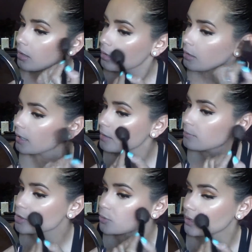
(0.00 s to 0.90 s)
kind of in
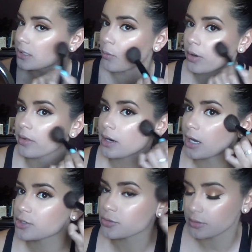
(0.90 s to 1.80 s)
between where the
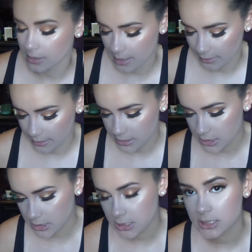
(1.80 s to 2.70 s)
contour and the highlight
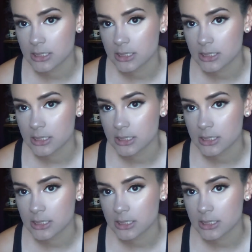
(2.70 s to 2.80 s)
is.